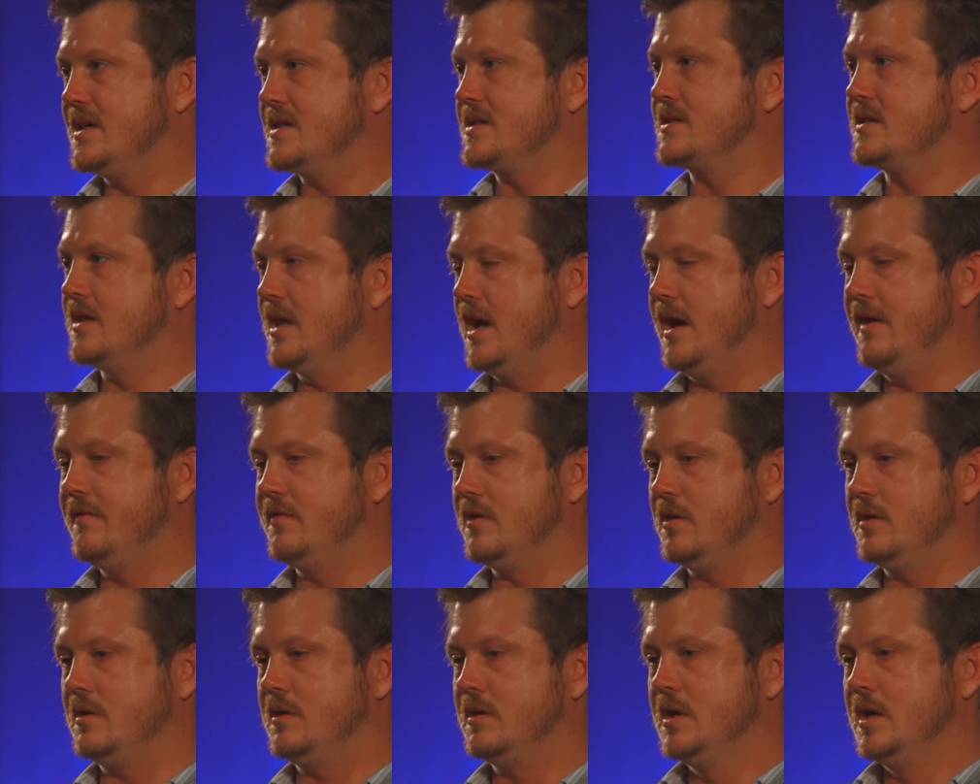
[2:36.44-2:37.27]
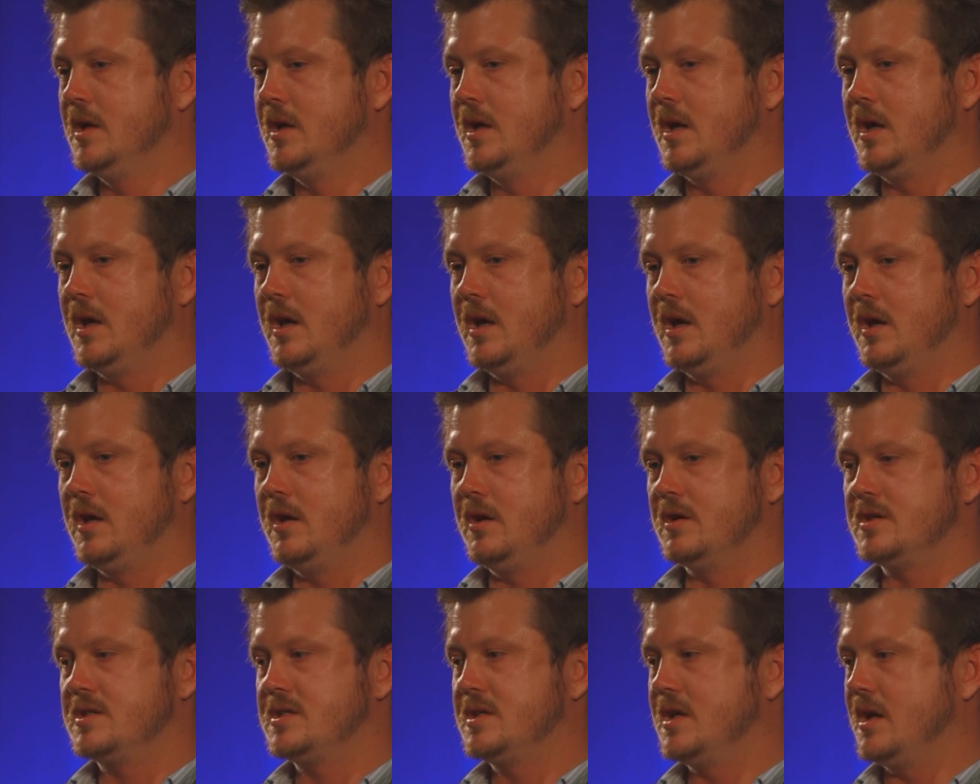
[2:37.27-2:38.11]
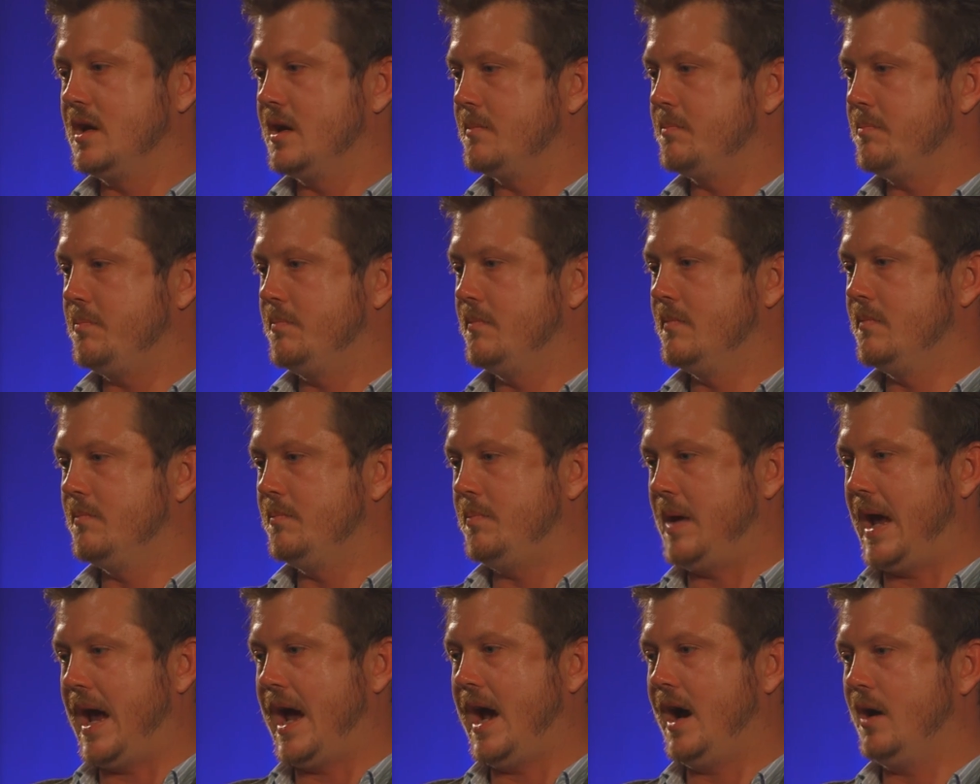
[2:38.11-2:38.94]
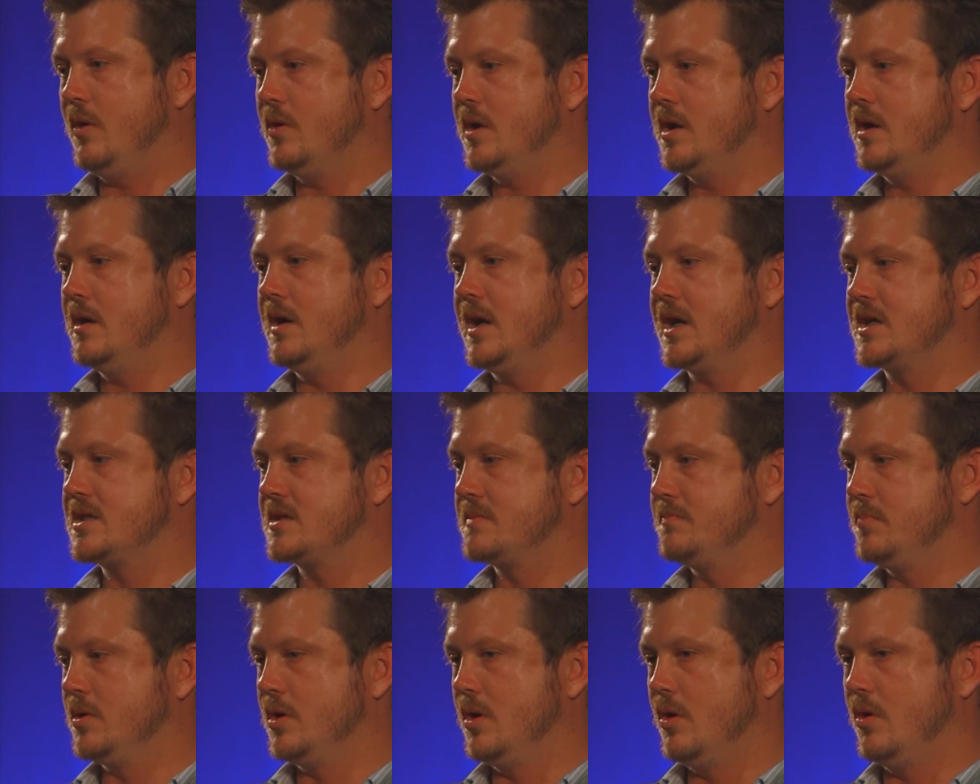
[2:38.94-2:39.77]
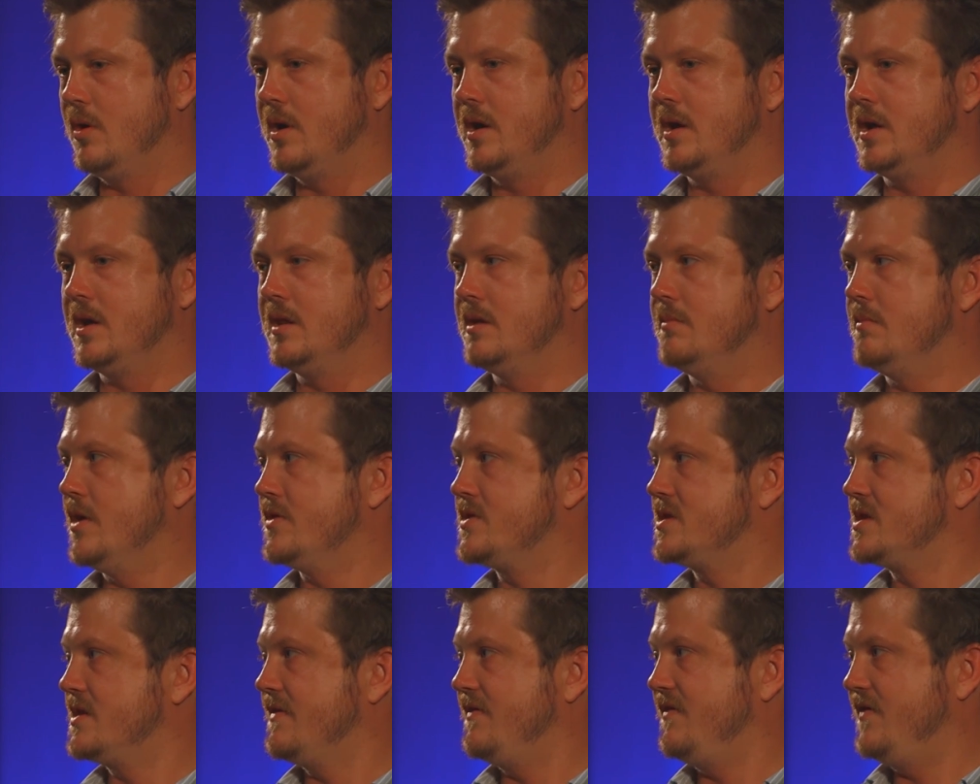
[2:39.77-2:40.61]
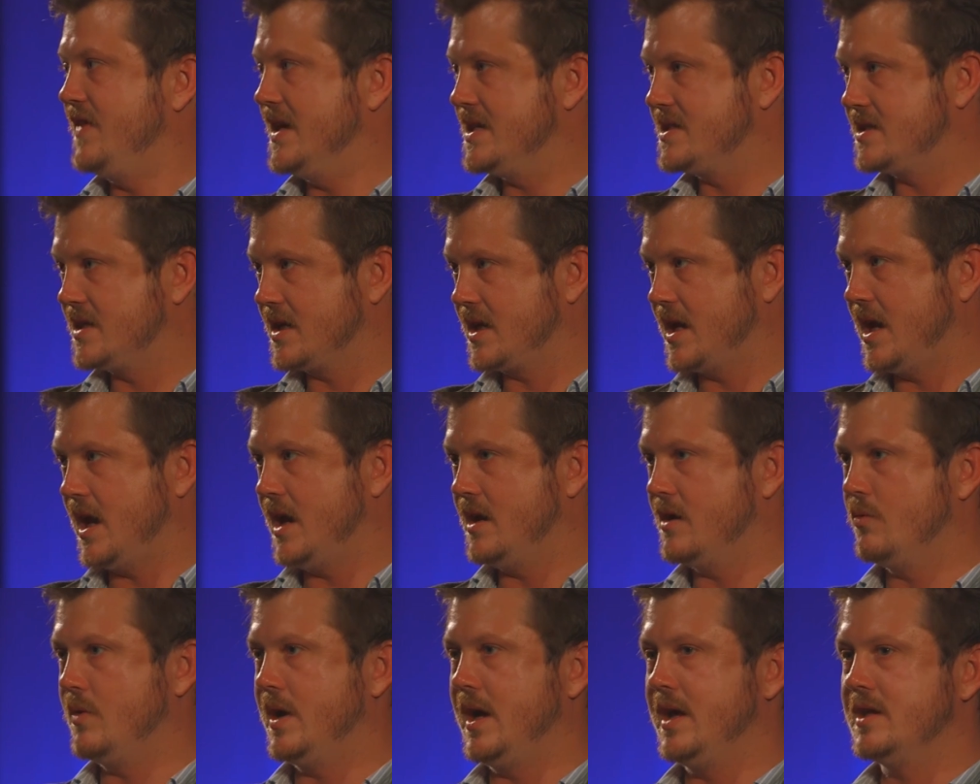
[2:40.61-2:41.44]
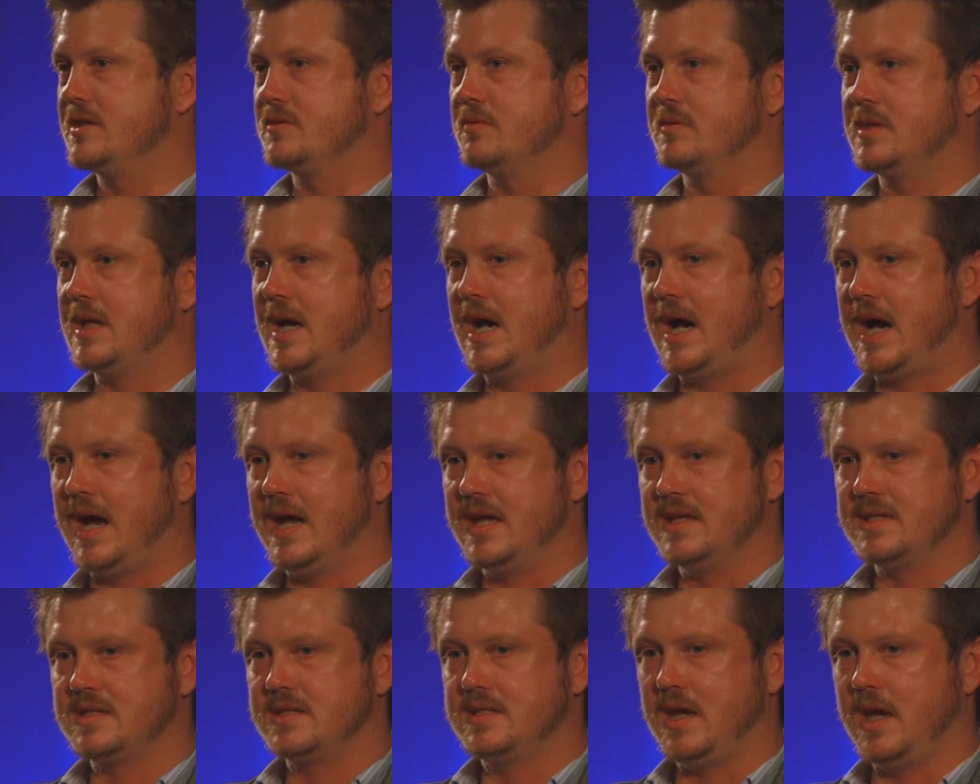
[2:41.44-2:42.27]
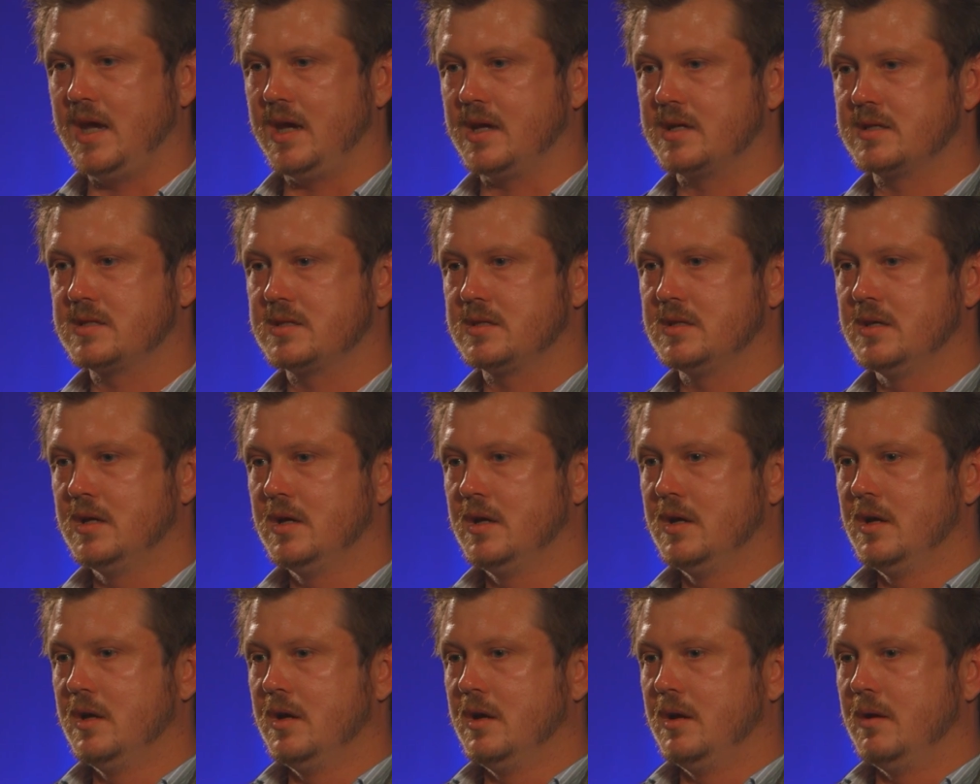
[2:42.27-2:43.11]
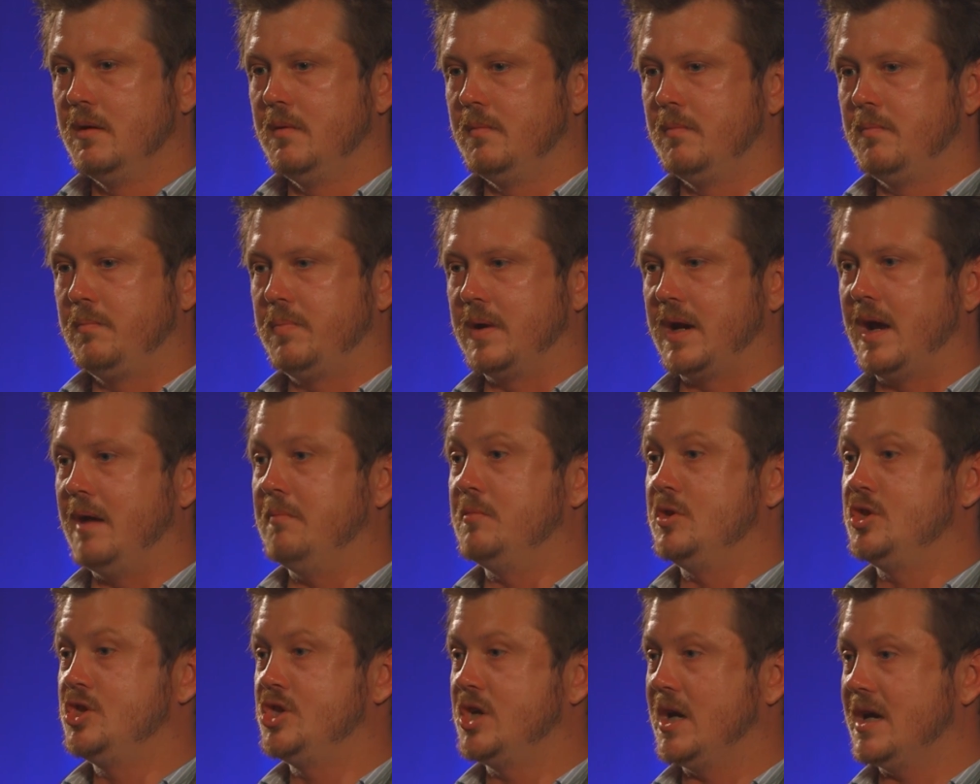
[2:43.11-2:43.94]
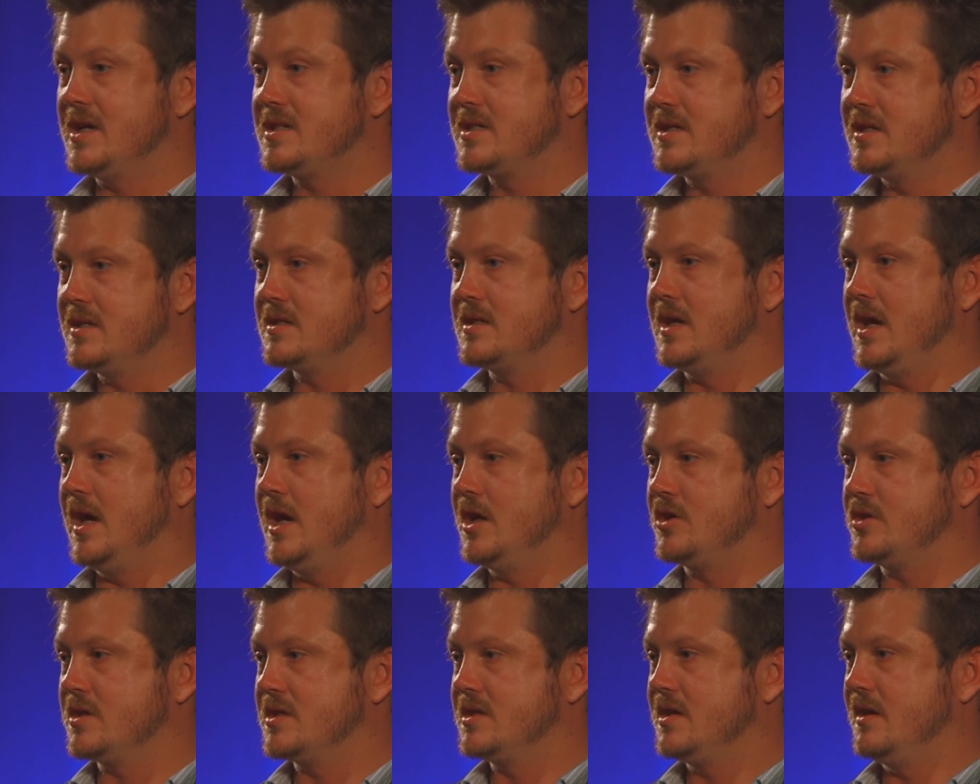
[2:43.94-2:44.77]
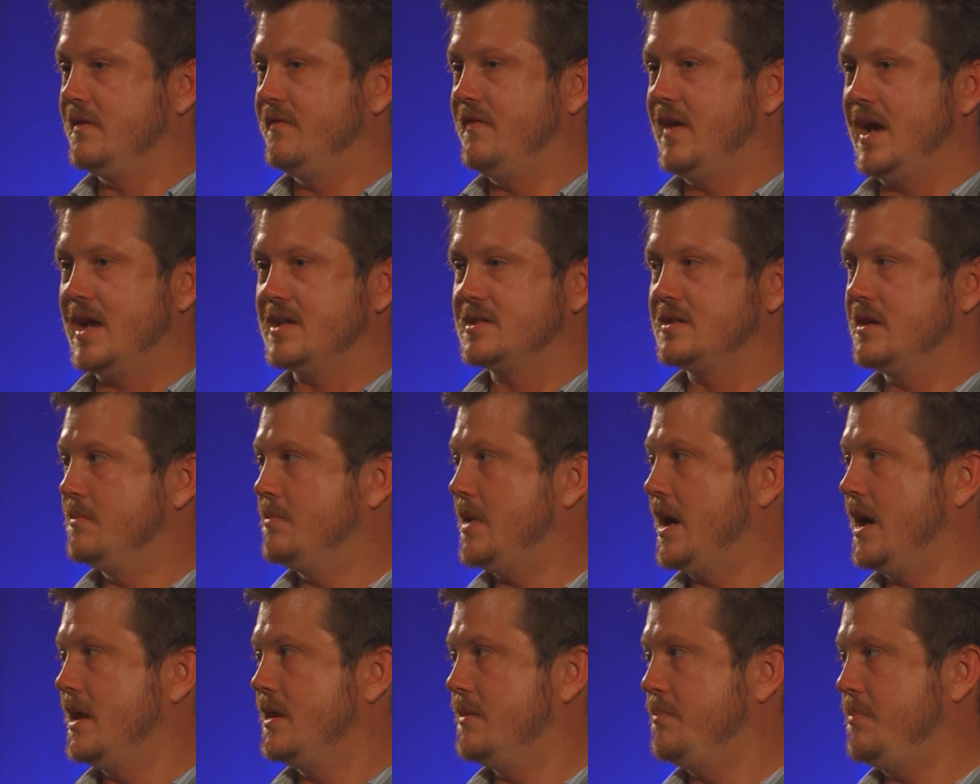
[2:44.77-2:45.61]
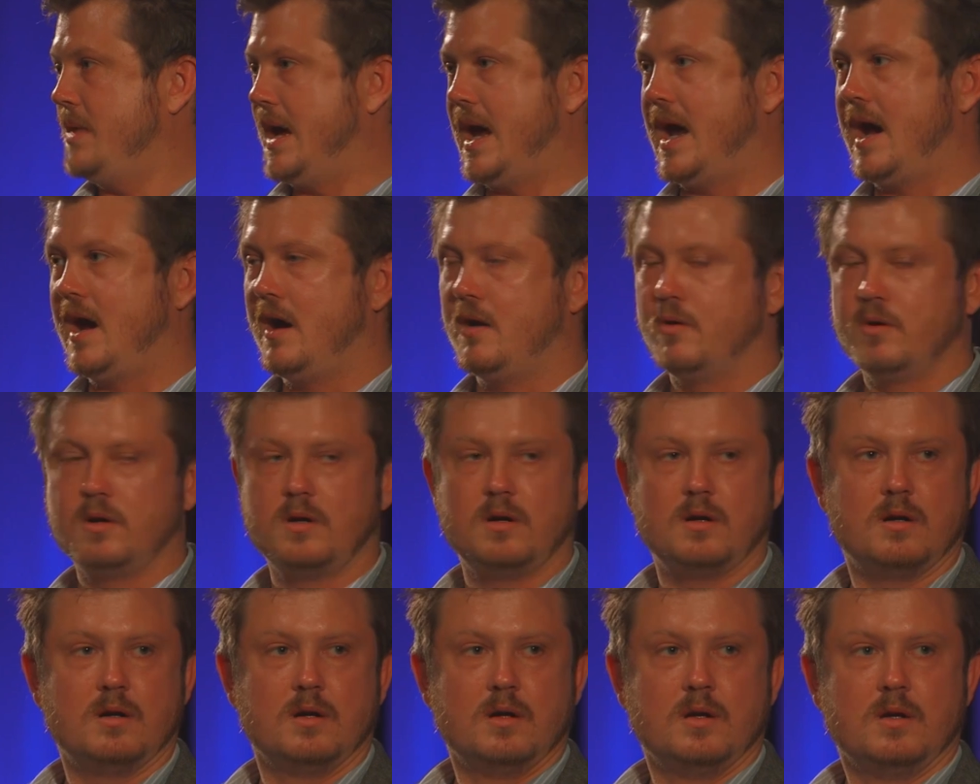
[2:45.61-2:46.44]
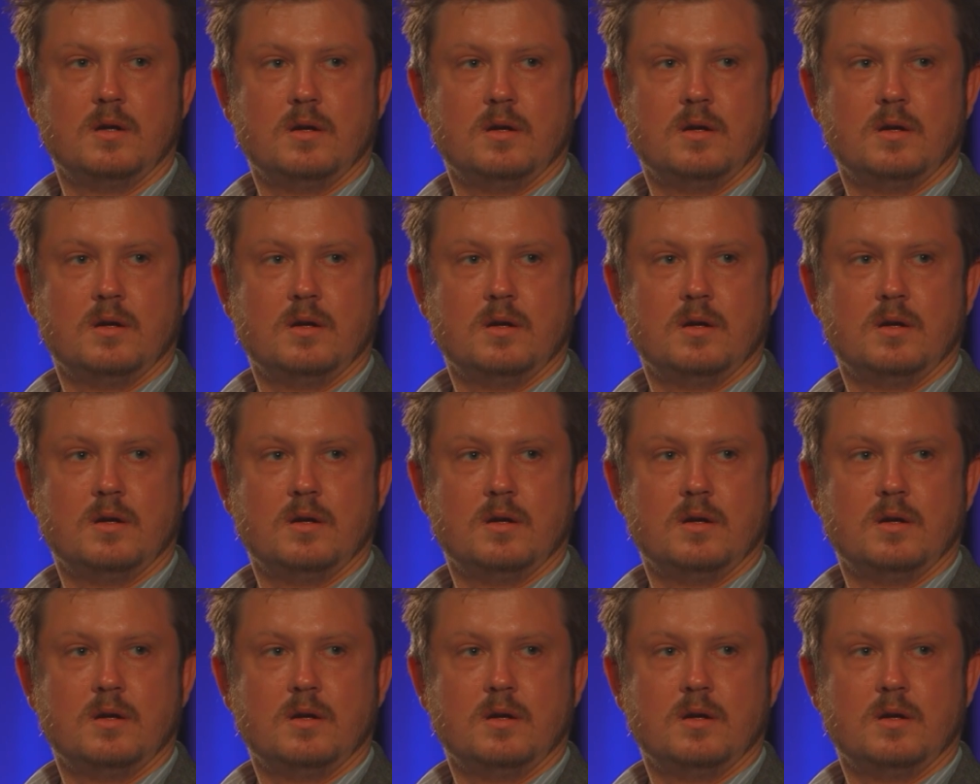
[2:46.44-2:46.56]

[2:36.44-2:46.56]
this level, you're seeing power explored in the most sophisticated ways with the highest stakes. But I'm just as interested and fascinated by the power